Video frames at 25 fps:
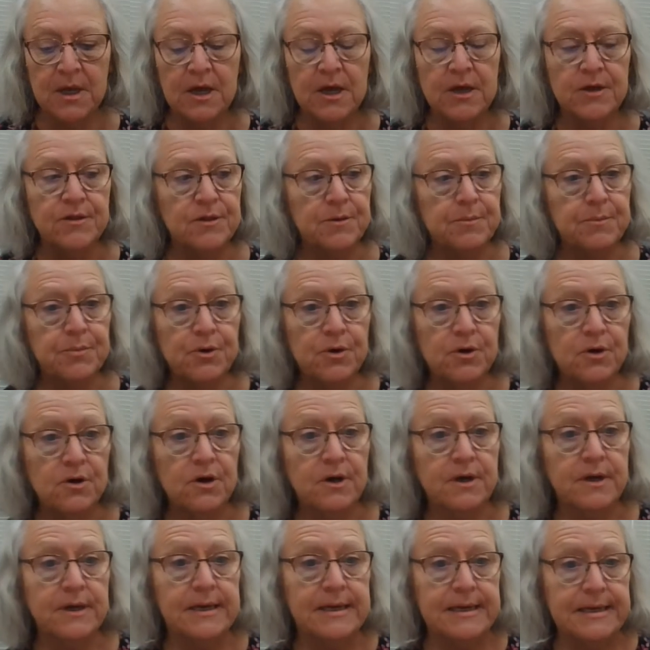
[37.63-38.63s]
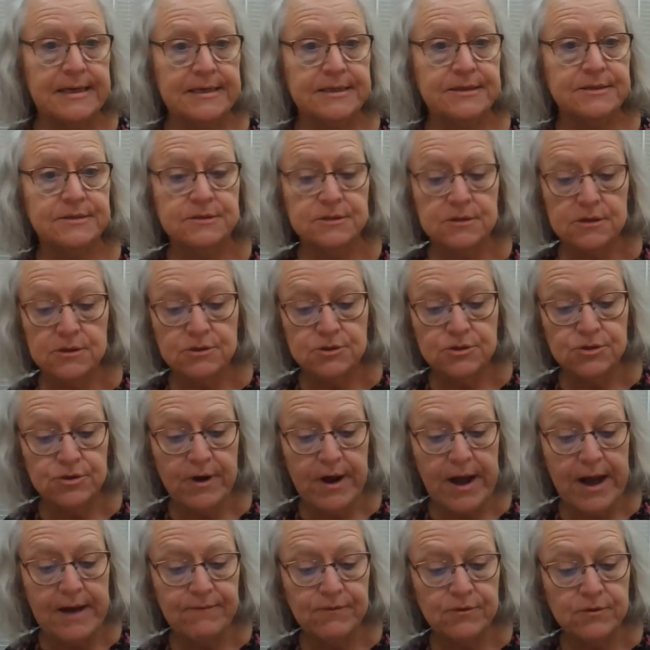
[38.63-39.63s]
The book is
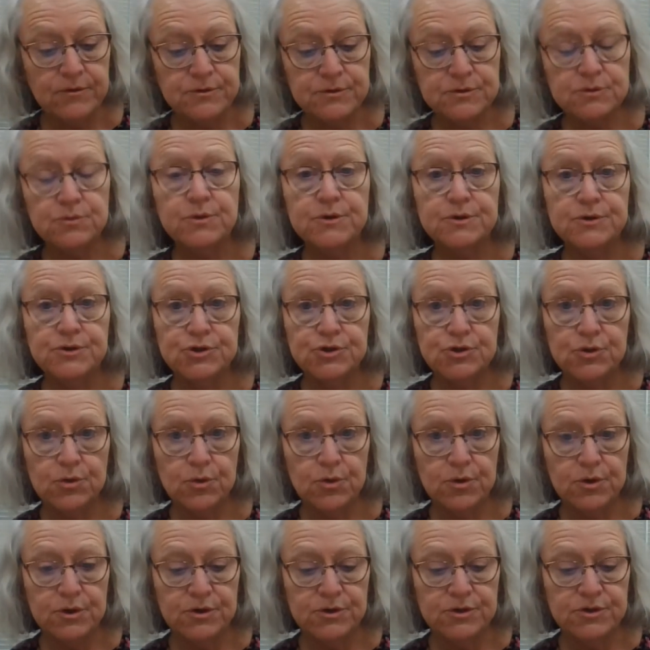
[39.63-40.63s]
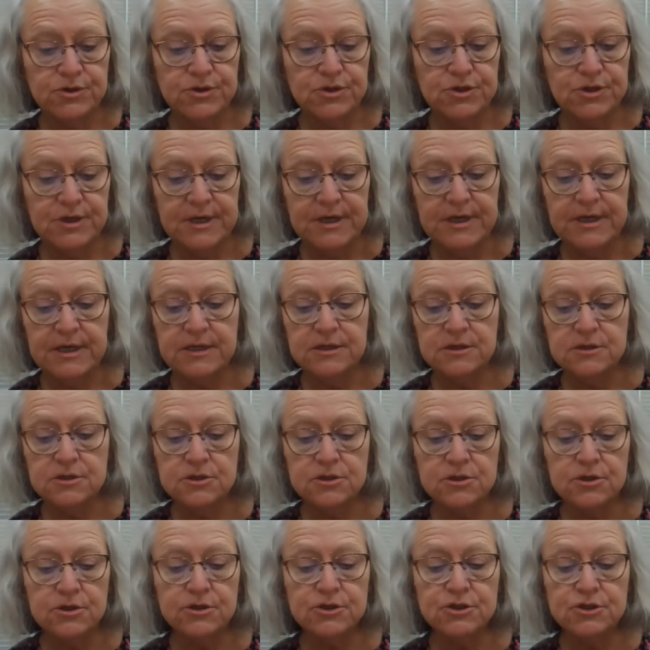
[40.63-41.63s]
Travels with George in
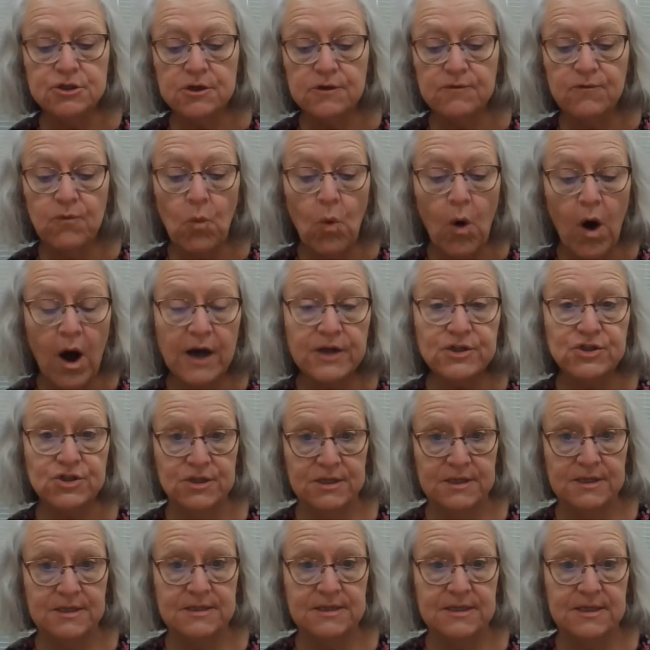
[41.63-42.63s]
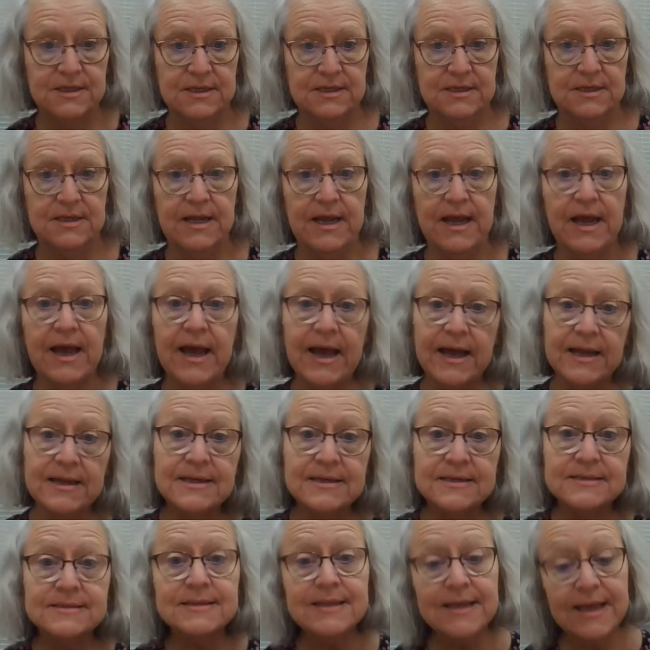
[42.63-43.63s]
Search of Washington and
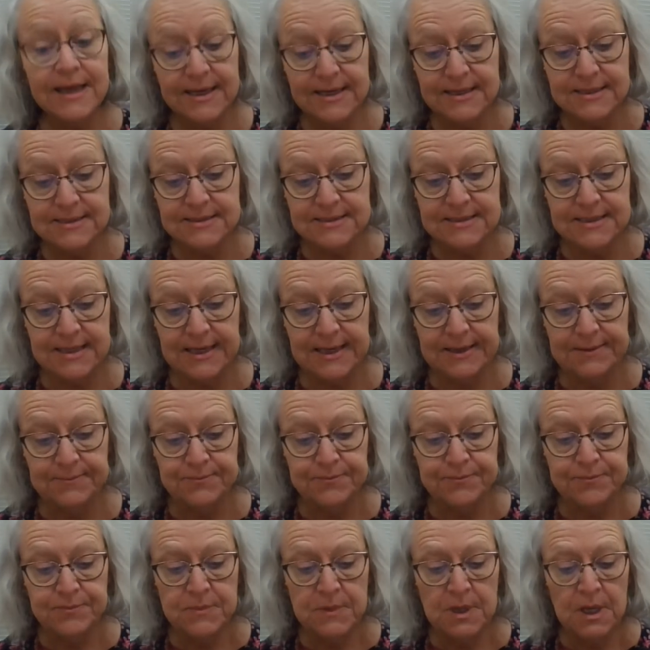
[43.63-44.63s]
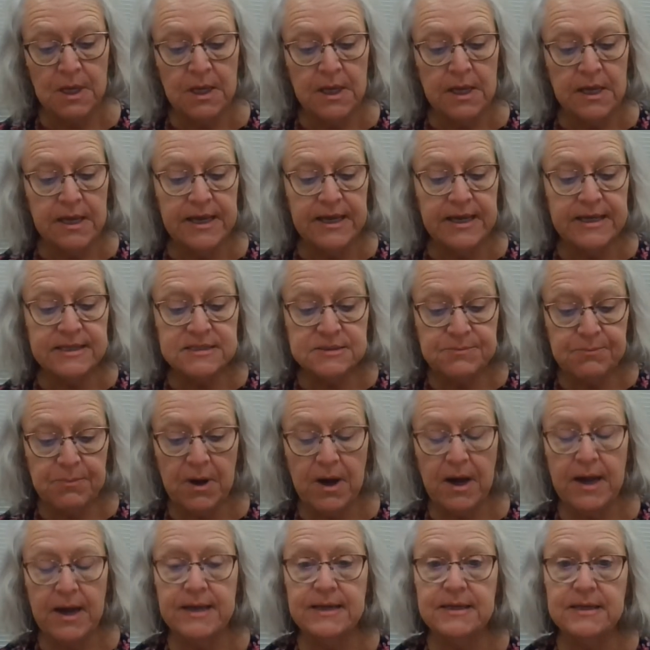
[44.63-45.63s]
His Legacy. It's
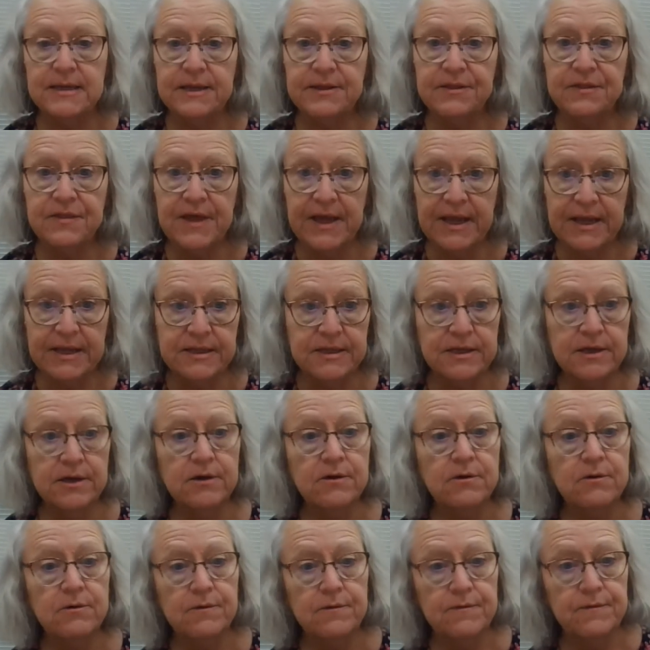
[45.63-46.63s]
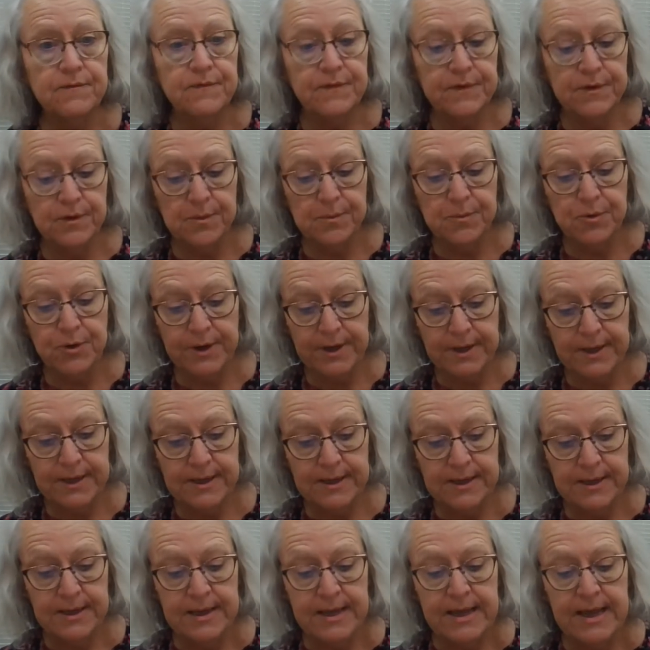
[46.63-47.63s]
by Nathaniel Philbrick.
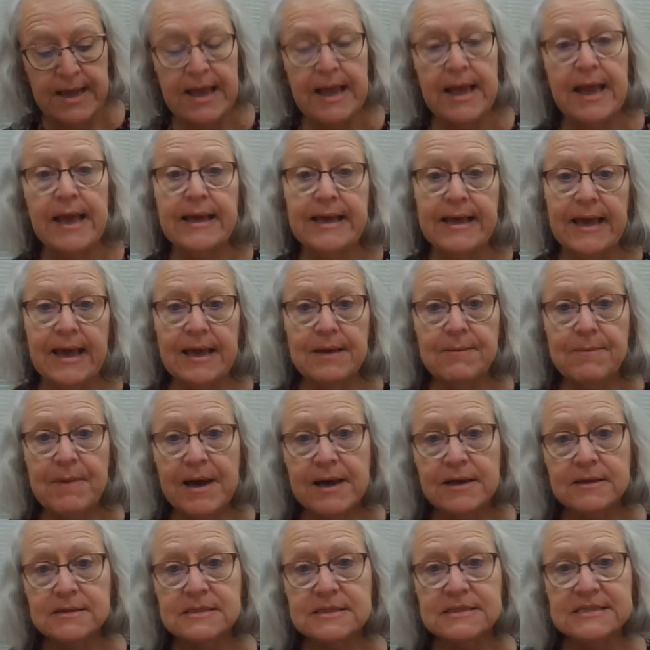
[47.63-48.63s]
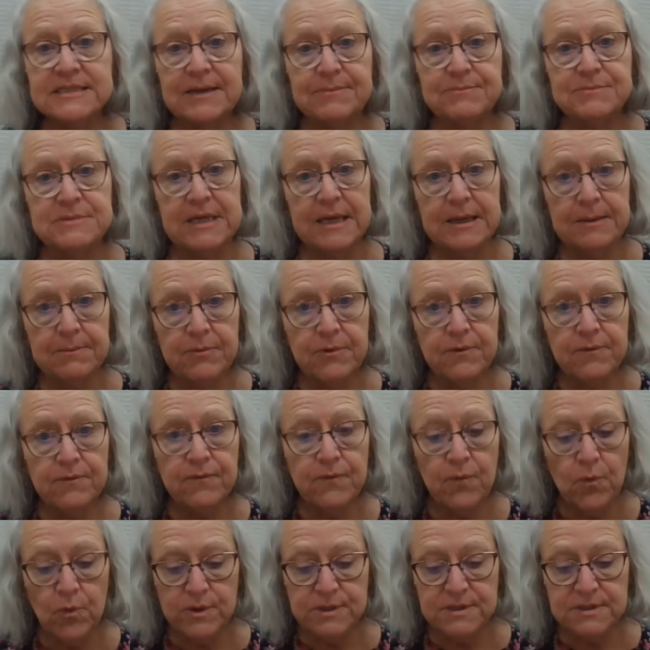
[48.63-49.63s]
It came out September
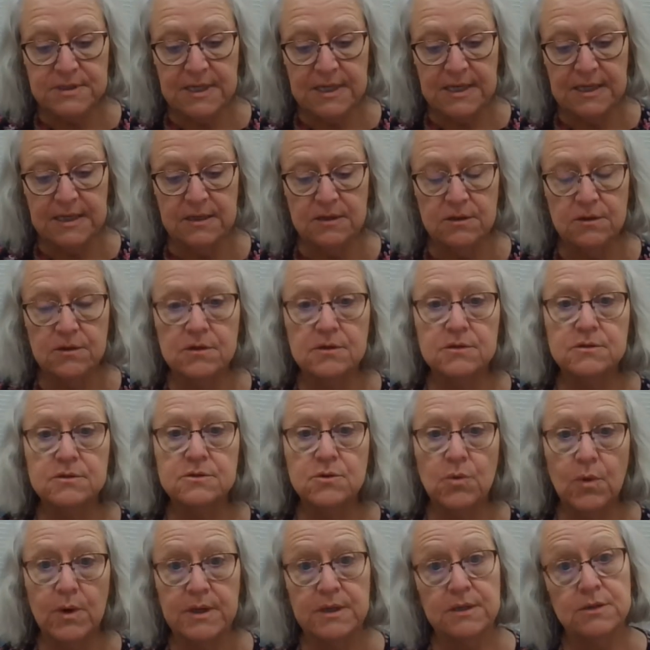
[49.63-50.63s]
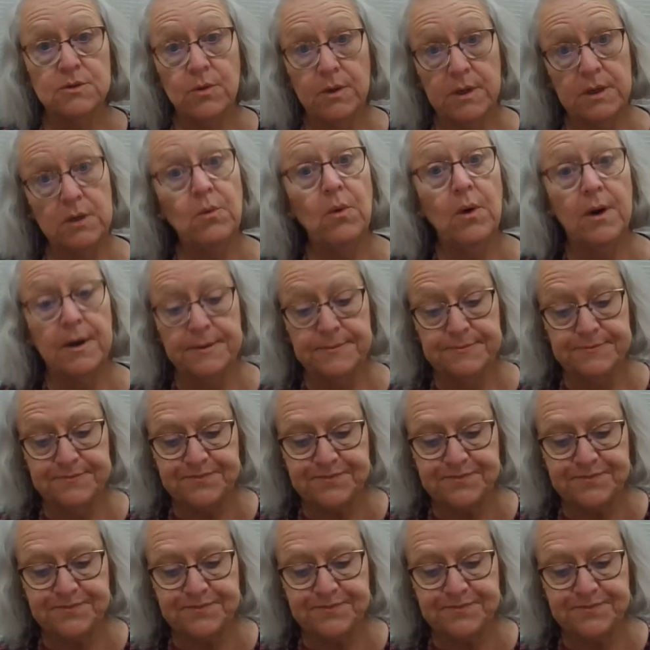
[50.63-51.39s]
14th, 2021.